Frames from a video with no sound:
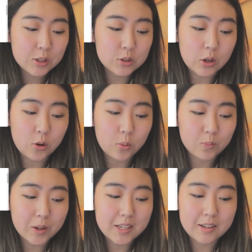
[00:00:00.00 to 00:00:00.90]

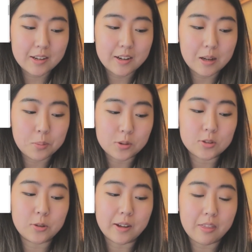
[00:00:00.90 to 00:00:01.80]
So I didn't end up
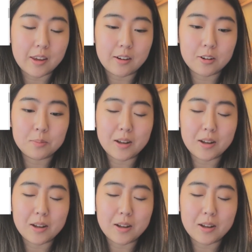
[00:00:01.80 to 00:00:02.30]
pursuing theater,